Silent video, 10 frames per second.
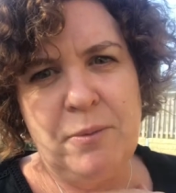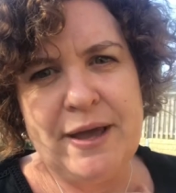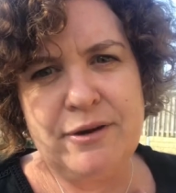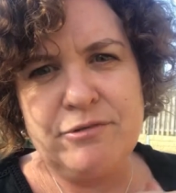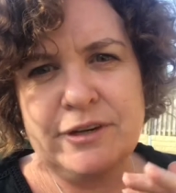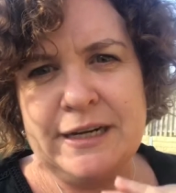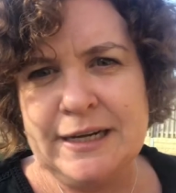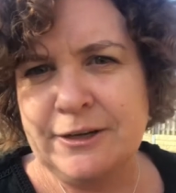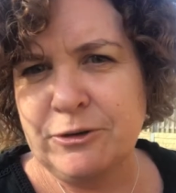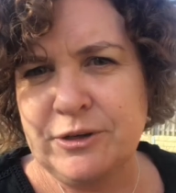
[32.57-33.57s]
We had
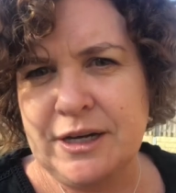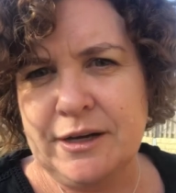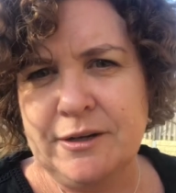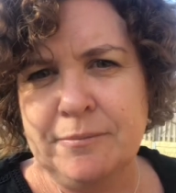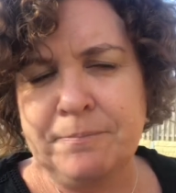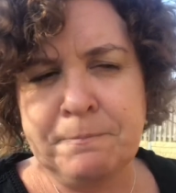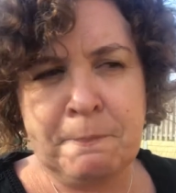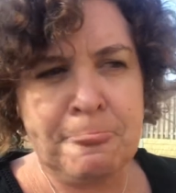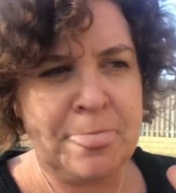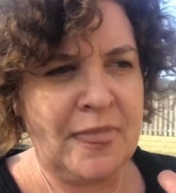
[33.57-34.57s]
really good um,
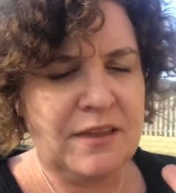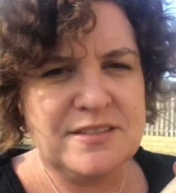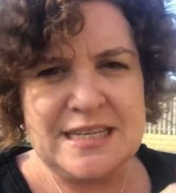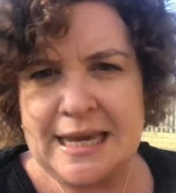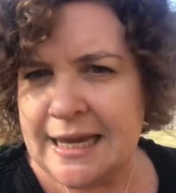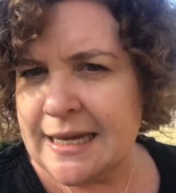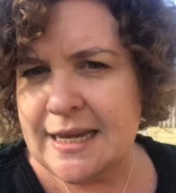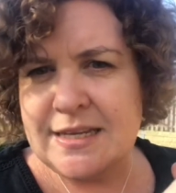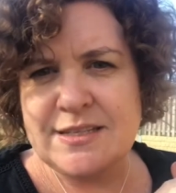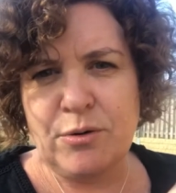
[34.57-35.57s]

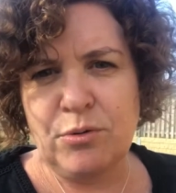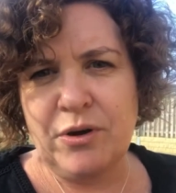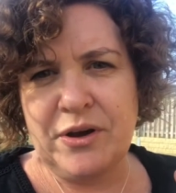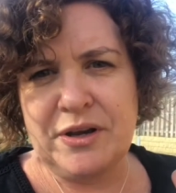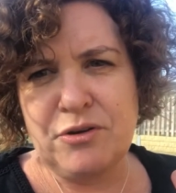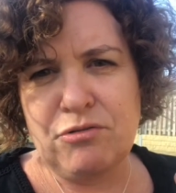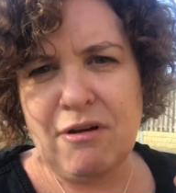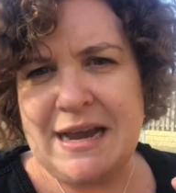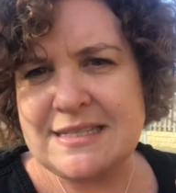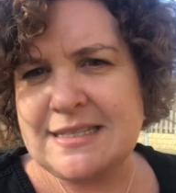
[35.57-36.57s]
zucchinis, they were all going
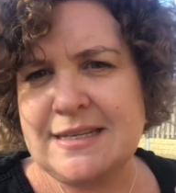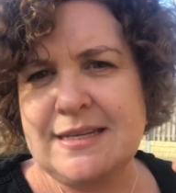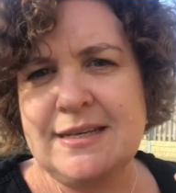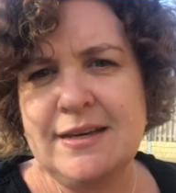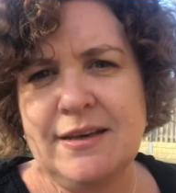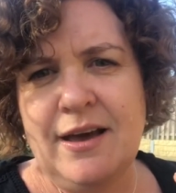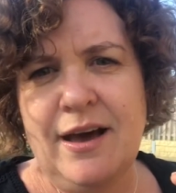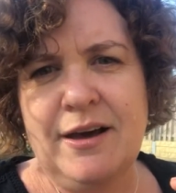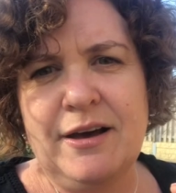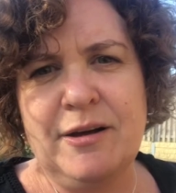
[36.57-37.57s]
crazy,
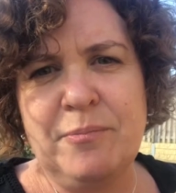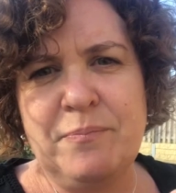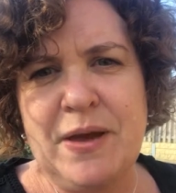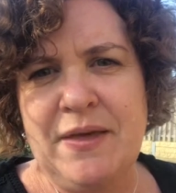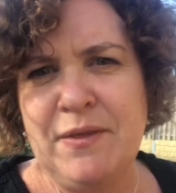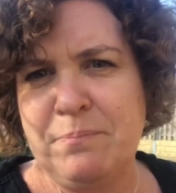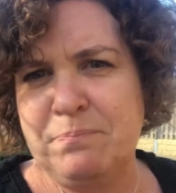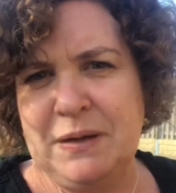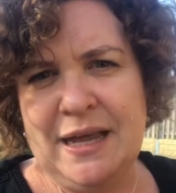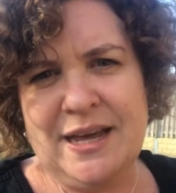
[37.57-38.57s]
um, and the
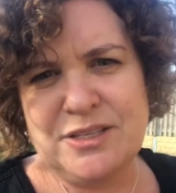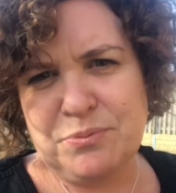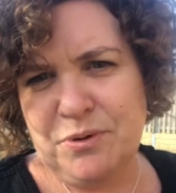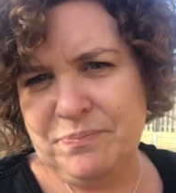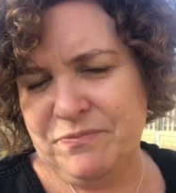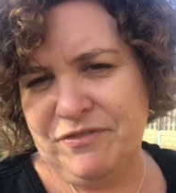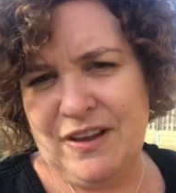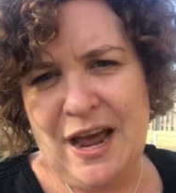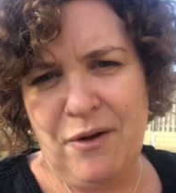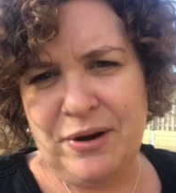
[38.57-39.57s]
plants were
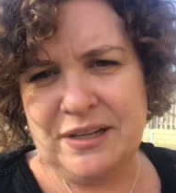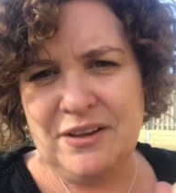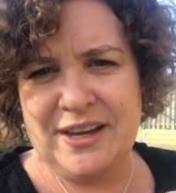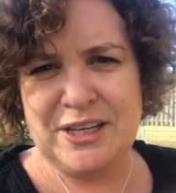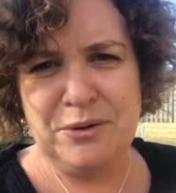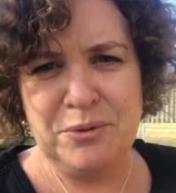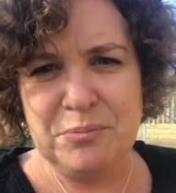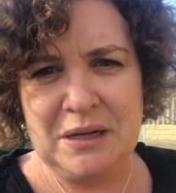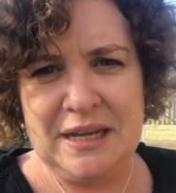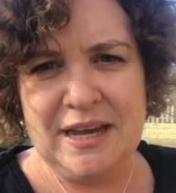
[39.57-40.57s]
flowering like you
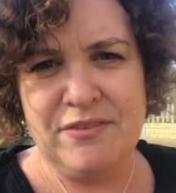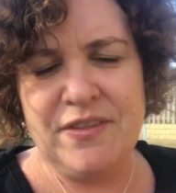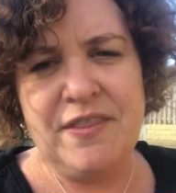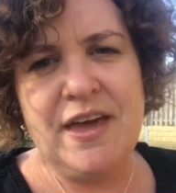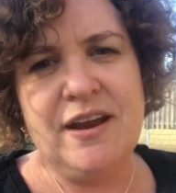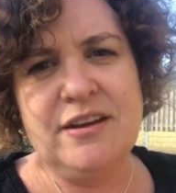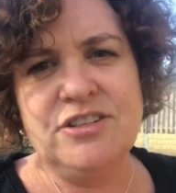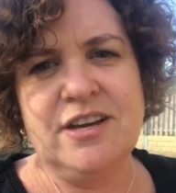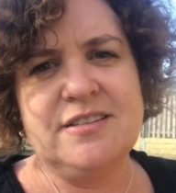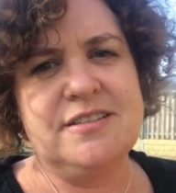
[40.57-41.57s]
wouldn't believe. And then
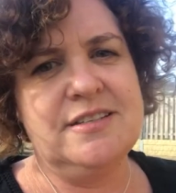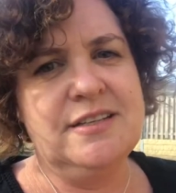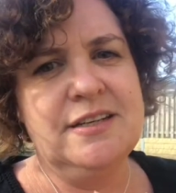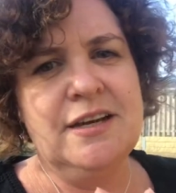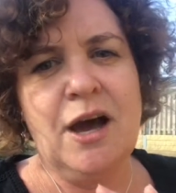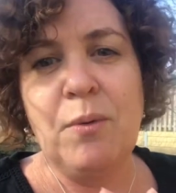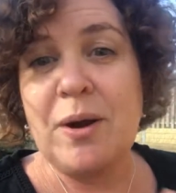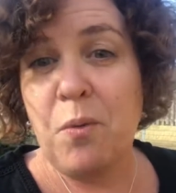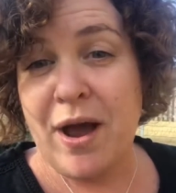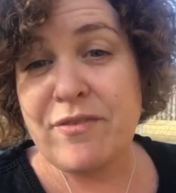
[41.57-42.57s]
just I
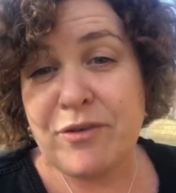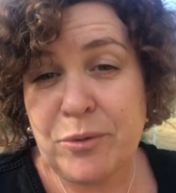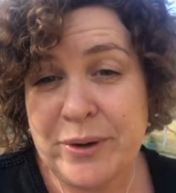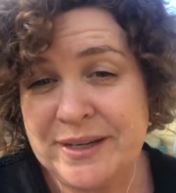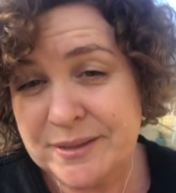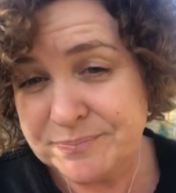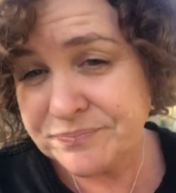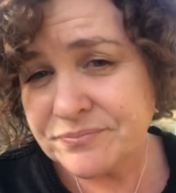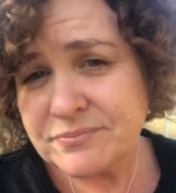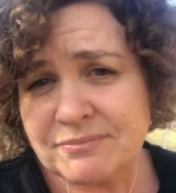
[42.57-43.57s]
went away for a week,
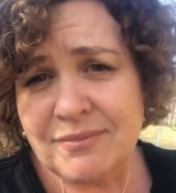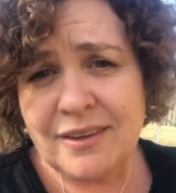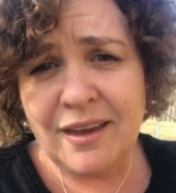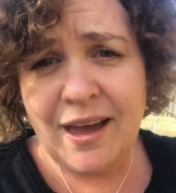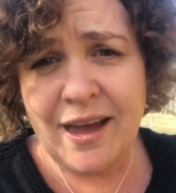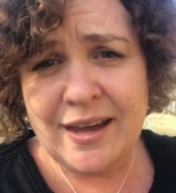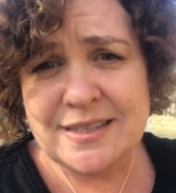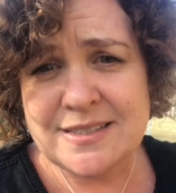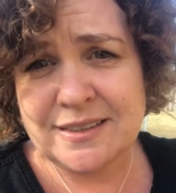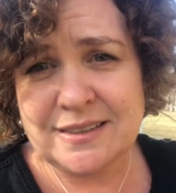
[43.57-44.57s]

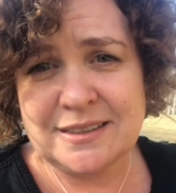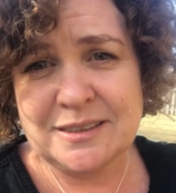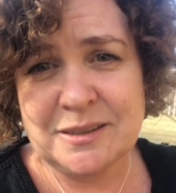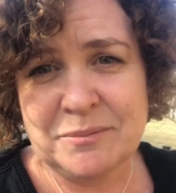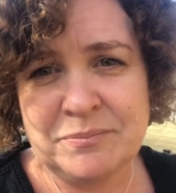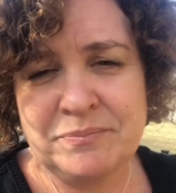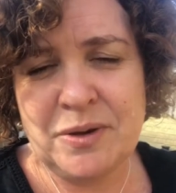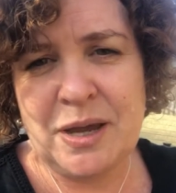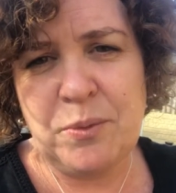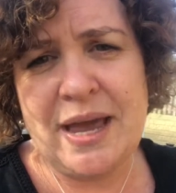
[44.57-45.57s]
and um,
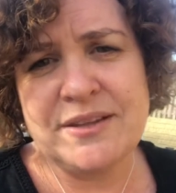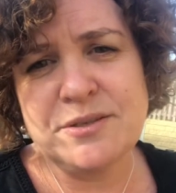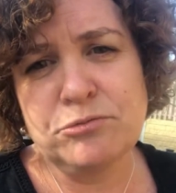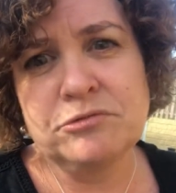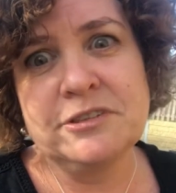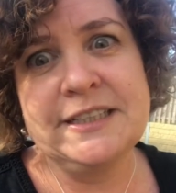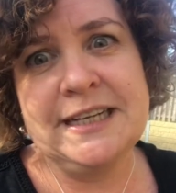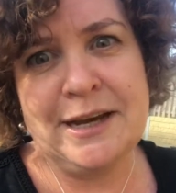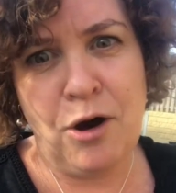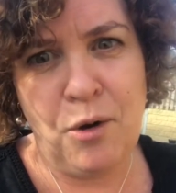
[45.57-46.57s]
we had some
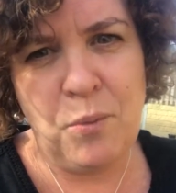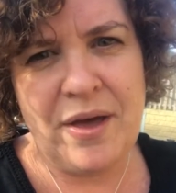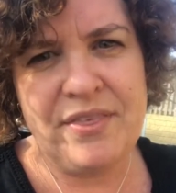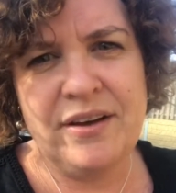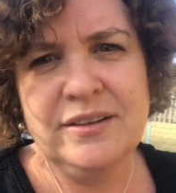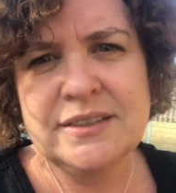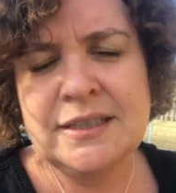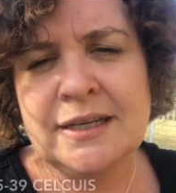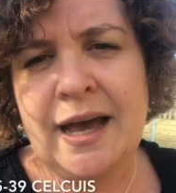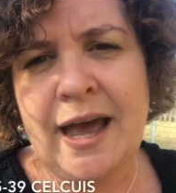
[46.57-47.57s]
really hot weather
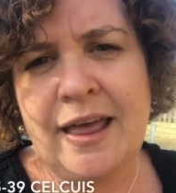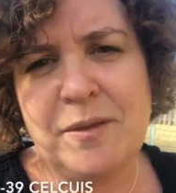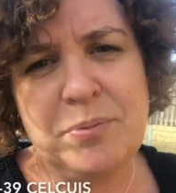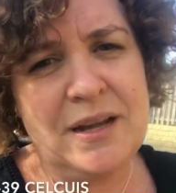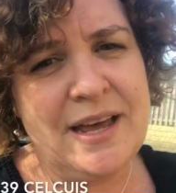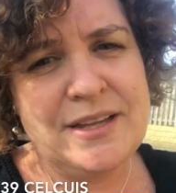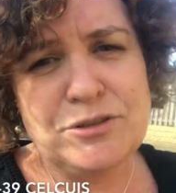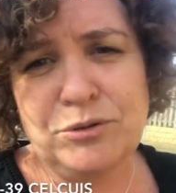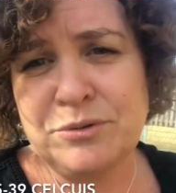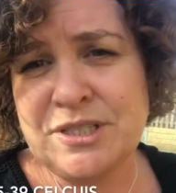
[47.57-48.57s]
and the
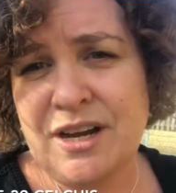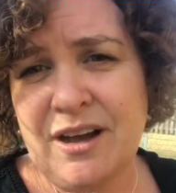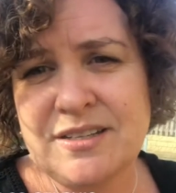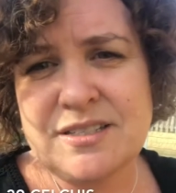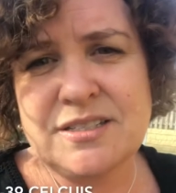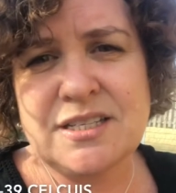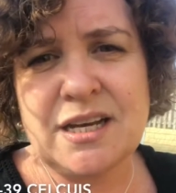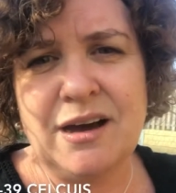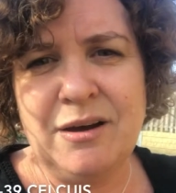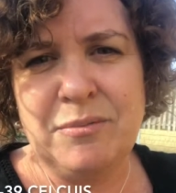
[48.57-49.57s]
plants all just
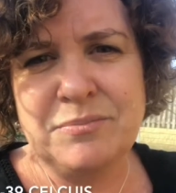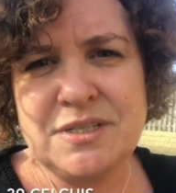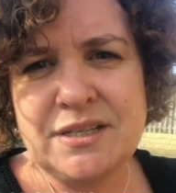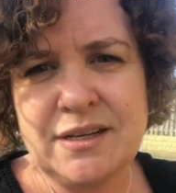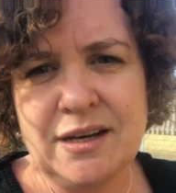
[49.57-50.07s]
succumbed.